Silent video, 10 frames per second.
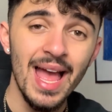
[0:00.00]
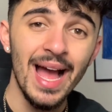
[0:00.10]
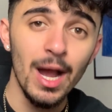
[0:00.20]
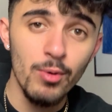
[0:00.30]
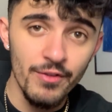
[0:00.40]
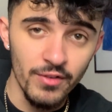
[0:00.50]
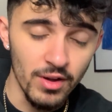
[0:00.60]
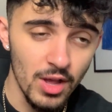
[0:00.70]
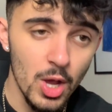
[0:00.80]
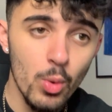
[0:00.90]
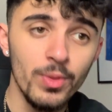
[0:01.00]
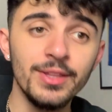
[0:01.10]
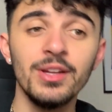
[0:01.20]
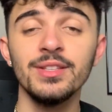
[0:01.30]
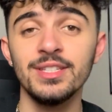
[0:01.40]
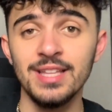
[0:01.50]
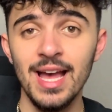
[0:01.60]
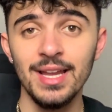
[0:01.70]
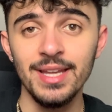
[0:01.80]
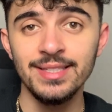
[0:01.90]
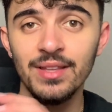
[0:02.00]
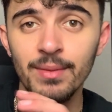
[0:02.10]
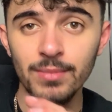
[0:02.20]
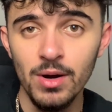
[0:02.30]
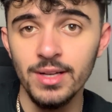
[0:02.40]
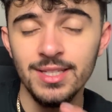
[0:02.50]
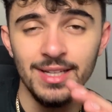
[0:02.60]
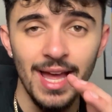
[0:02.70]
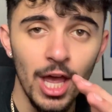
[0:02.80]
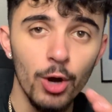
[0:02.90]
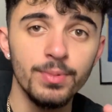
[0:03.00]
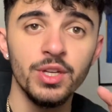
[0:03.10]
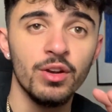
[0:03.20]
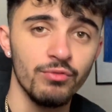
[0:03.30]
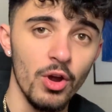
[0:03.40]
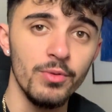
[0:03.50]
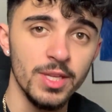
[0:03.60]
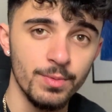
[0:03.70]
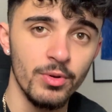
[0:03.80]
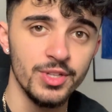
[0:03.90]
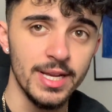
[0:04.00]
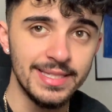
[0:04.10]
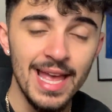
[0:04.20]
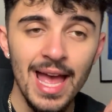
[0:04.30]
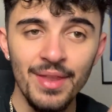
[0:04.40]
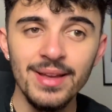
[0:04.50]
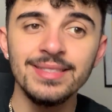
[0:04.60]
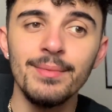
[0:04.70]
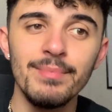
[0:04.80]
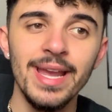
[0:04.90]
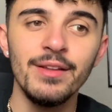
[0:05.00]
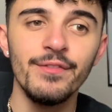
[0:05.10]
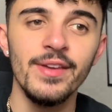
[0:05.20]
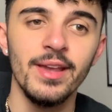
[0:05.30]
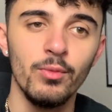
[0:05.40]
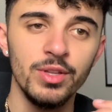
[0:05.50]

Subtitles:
However, what they don't understand is that the marketing helps grow this project, and that's the main thing.